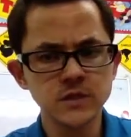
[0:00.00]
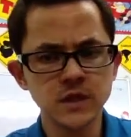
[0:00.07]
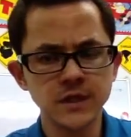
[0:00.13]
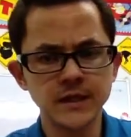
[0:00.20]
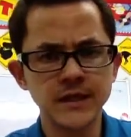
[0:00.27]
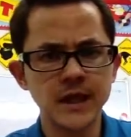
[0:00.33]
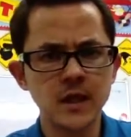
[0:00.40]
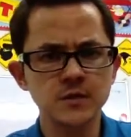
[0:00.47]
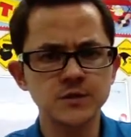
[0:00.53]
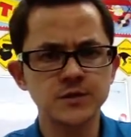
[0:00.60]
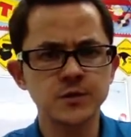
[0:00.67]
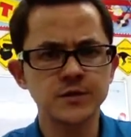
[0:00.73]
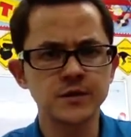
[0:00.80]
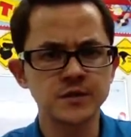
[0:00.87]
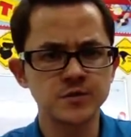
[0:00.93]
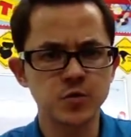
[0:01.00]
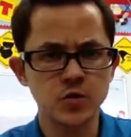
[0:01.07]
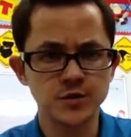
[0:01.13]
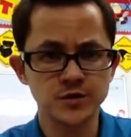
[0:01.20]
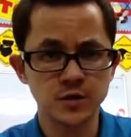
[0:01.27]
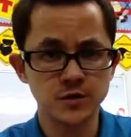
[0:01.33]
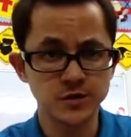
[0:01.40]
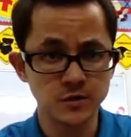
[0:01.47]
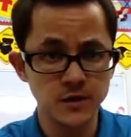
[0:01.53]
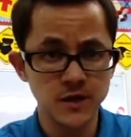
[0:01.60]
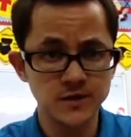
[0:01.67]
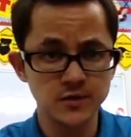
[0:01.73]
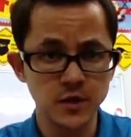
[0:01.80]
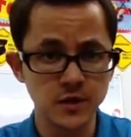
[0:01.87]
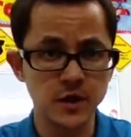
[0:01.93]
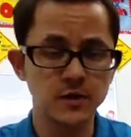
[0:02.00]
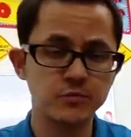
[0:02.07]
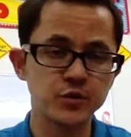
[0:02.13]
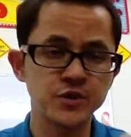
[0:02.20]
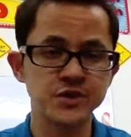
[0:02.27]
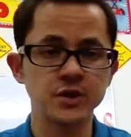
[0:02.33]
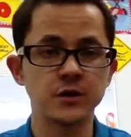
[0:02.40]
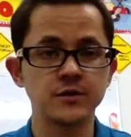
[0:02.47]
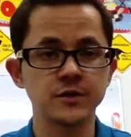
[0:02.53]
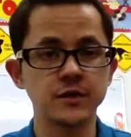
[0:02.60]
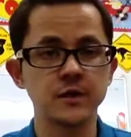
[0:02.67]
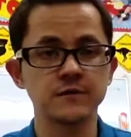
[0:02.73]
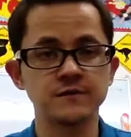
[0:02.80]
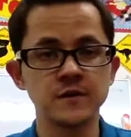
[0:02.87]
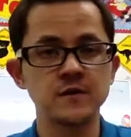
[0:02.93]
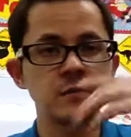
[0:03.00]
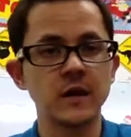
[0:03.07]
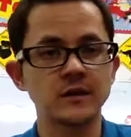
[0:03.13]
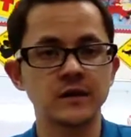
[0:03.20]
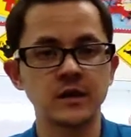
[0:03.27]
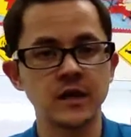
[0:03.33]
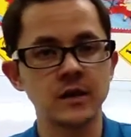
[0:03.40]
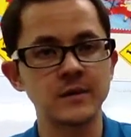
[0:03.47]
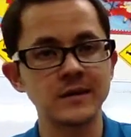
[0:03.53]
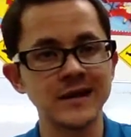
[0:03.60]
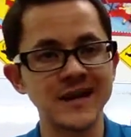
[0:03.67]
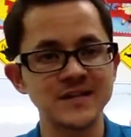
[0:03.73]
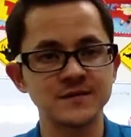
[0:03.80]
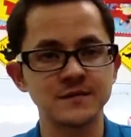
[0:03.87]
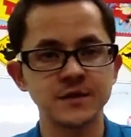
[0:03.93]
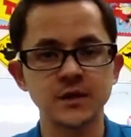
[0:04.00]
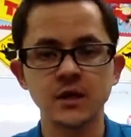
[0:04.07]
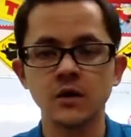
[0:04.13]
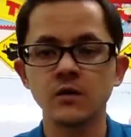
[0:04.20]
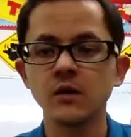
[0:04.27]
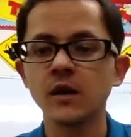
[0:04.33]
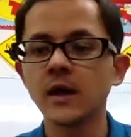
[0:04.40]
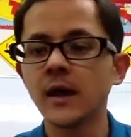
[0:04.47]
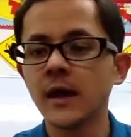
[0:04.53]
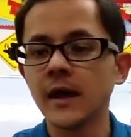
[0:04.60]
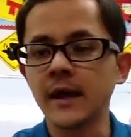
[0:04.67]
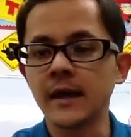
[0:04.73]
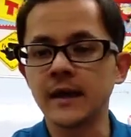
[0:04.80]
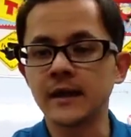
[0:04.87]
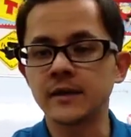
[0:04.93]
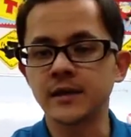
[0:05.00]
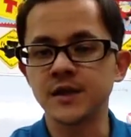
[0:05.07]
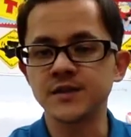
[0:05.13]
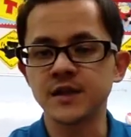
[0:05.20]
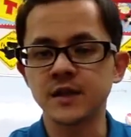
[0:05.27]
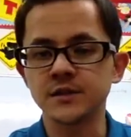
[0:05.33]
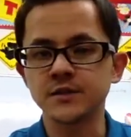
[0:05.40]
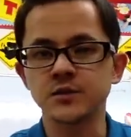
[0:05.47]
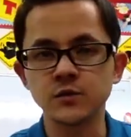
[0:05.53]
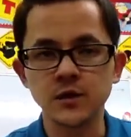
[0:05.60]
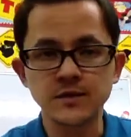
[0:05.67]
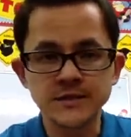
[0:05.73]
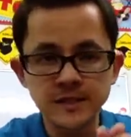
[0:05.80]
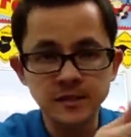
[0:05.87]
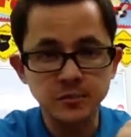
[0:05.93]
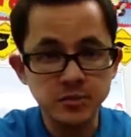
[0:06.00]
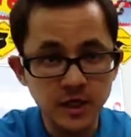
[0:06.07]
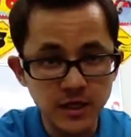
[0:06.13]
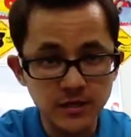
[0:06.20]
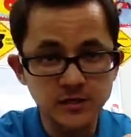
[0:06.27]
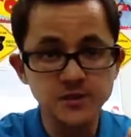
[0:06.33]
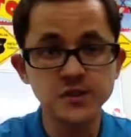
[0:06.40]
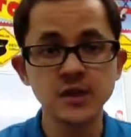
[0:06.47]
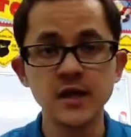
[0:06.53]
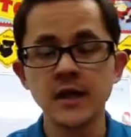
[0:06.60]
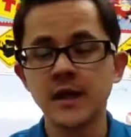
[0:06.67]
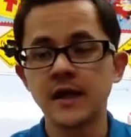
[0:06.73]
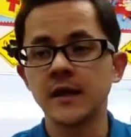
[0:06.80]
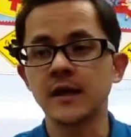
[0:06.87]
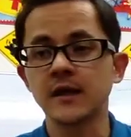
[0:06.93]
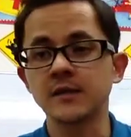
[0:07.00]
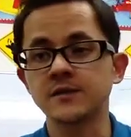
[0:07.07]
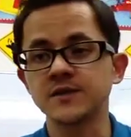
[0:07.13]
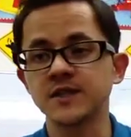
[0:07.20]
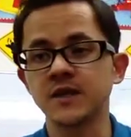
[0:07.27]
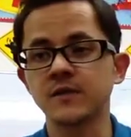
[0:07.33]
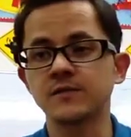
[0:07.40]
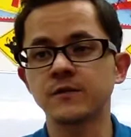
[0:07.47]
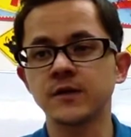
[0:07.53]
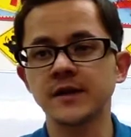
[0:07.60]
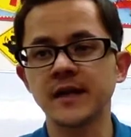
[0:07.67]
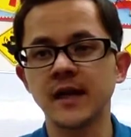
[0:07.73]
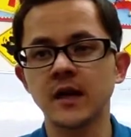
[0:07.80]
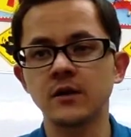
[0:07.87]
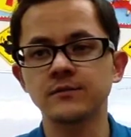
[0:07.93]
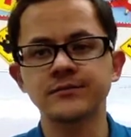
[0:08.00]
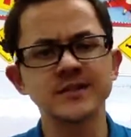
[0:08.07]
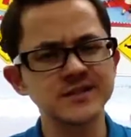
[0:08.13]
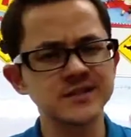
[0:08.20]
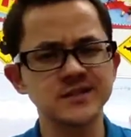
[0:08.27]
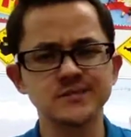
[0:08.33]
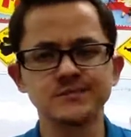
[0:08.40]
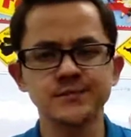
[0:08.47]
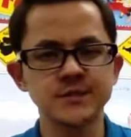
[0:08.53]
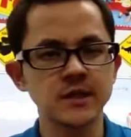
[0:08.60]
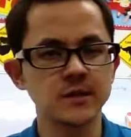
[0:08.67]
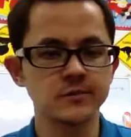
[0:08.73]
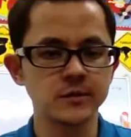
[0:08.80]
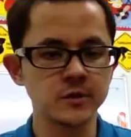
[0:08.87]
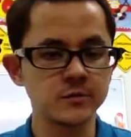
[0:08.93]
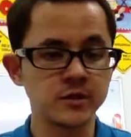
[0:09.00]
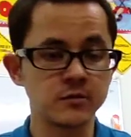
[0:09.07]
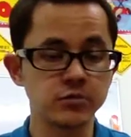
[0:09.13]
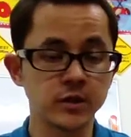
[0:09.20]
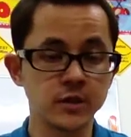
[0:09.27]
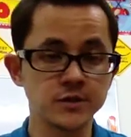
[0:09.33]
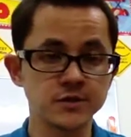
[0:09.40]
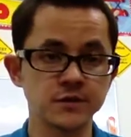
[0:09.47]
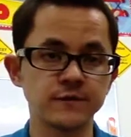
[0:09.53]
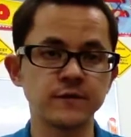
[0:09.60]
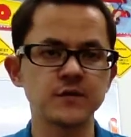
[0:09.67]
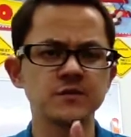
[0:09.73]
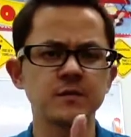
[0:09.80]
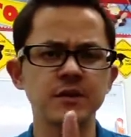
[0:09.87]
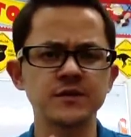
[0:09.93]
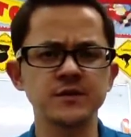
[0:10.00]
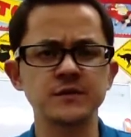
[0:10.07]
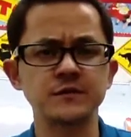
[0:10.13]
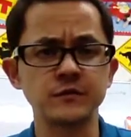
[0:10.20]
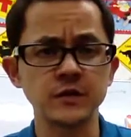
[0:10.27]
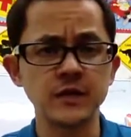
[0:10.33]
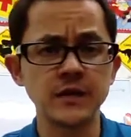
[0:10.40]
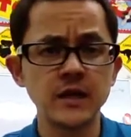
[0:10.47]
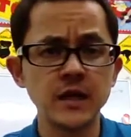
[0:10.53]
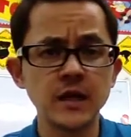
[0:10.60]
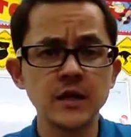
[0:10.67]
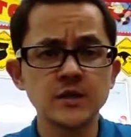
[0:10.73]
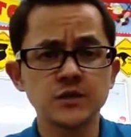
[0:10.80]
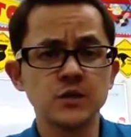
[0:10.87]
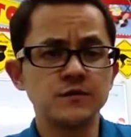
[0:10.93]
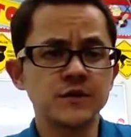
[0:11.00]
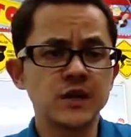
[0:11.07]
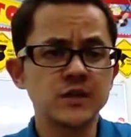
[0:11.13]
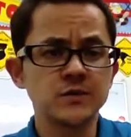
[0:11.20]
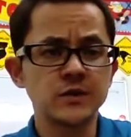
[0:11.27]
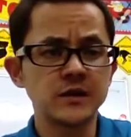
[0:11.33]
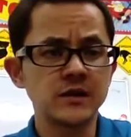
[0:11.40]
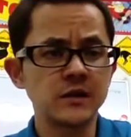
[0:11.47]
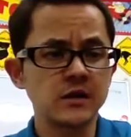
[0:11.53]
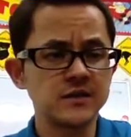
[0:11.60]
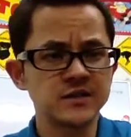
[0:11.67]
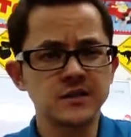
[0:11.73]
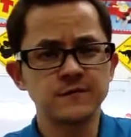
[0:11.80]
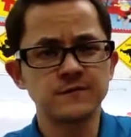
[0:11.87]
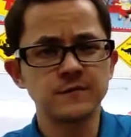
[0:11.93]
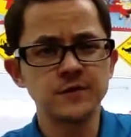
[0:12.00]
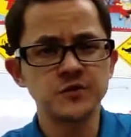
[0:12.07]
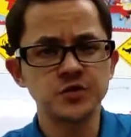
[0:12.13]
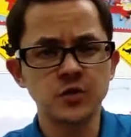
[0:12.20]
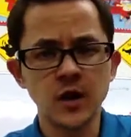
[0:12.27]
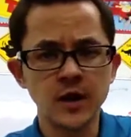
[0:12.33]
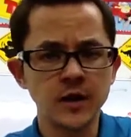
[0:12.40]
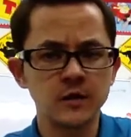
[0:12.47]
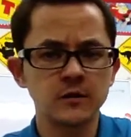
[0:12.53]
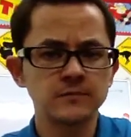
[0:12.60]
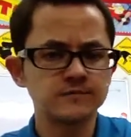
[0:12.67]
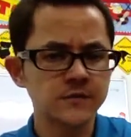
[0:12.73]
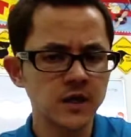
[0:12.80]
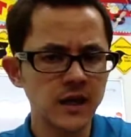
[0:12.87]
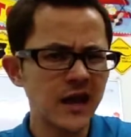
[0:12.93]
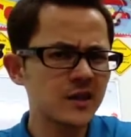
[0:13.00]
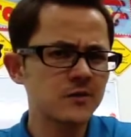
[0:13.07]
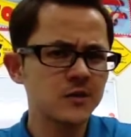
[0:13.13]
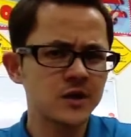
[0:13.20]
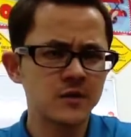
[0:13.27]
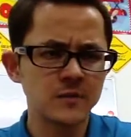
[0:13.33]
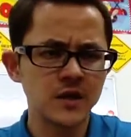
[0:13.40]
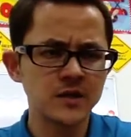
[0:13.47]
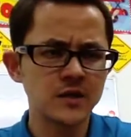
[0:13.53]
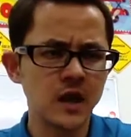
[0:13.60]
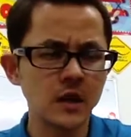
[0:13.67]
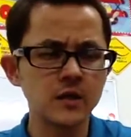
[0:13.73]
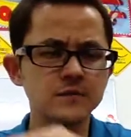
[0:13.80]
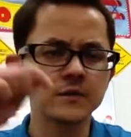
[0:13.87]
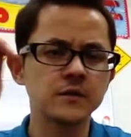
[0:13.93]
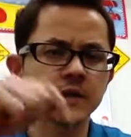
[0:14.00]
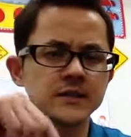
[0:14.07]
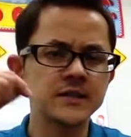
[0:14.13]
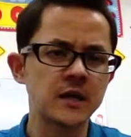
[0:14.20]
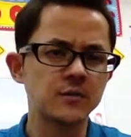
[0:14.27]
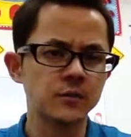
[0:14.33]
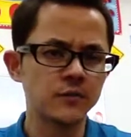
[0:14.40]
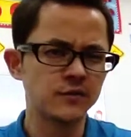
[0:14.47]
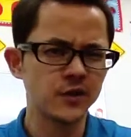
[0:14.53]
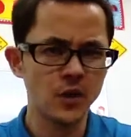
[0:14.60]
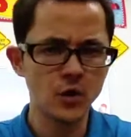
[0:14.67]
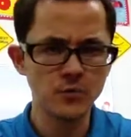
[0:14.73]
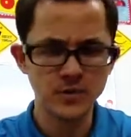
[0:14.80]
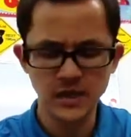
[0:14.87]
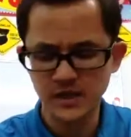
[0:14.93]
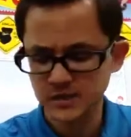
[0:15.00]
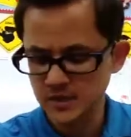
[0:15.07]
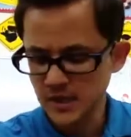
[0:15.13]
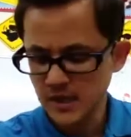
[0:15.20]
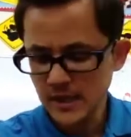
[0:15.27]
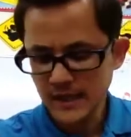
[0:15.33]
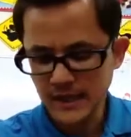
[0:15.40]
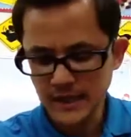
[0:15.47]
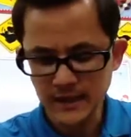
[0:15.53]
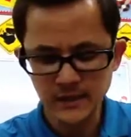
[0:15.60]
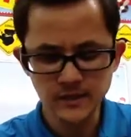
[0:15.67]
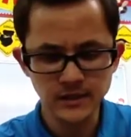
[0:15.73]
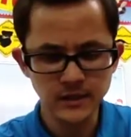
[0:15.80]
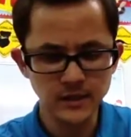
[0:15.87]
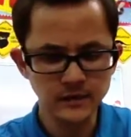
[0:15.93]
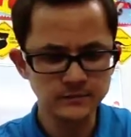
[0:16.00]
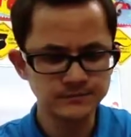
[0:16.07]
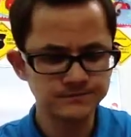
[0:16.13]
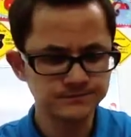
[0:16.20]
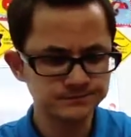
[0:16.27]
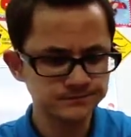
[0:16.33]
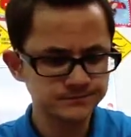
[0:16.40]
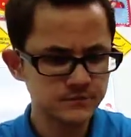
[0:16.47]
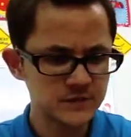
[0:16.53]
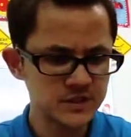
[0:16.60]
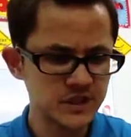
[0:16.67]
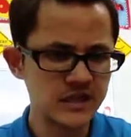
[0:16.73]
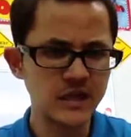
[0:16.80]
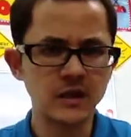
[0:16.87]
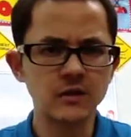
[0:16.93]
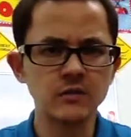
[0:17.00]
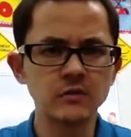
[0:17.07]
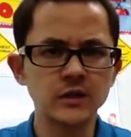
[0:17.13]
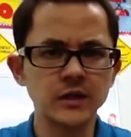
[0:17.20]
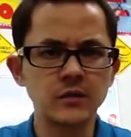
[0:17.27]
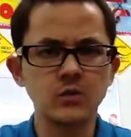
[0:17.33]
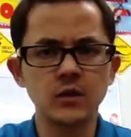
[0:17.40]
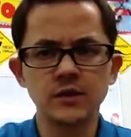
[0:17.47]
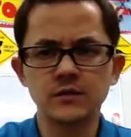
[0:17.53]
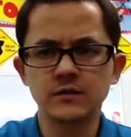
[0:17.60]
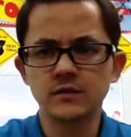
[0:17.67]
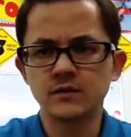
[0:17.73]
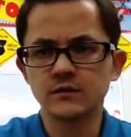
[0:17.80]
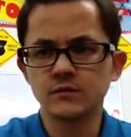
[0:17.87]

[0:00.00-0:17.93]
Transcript: an account with a Sports Card Direct. So I, I appreciate all the uh, feedback that I got in my last video, and I decided to uh, take the plunge and sign up for an account. It's it's not a really big plunge. The first month is free, so if you guys want to get on it, it's like a free trial. I highly recommend it. I'll leave the link down below for the homepage, and um, check out like what.